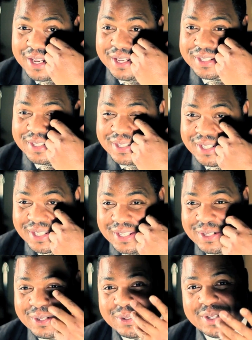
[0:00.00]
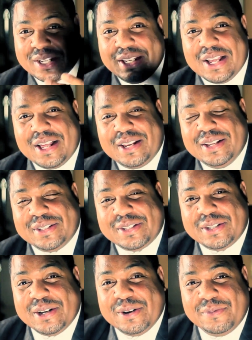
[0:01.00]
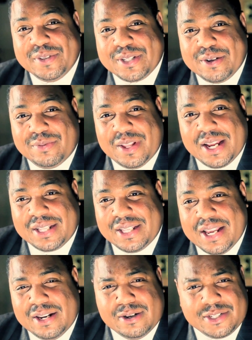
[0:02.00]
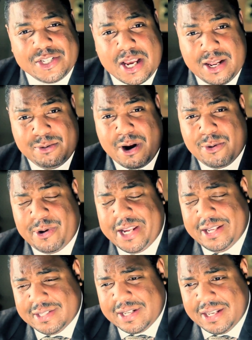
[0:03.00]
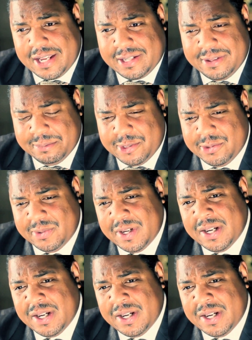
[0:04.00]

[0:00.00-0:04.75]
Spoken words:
of his, you know, a lot of his stuff and stuff like that. Johnny Rodriguez, I like him too.